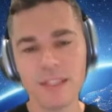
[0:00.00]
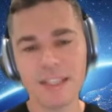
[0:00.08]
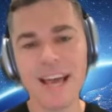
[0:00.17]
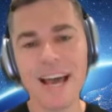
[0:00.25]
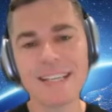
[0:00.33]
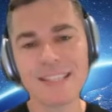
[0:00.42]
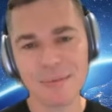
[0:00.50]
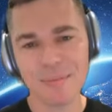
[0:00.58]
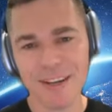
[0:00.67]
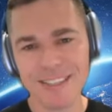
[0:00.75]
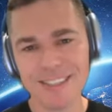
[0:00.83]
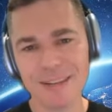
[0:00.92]
15
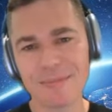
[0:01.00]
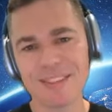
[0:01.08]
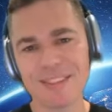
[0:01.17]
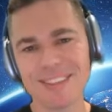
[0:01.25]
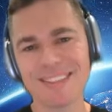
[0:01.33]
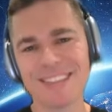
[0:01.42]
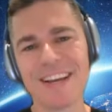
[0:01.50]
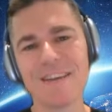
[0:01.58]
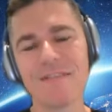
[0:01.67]
exabytes let me just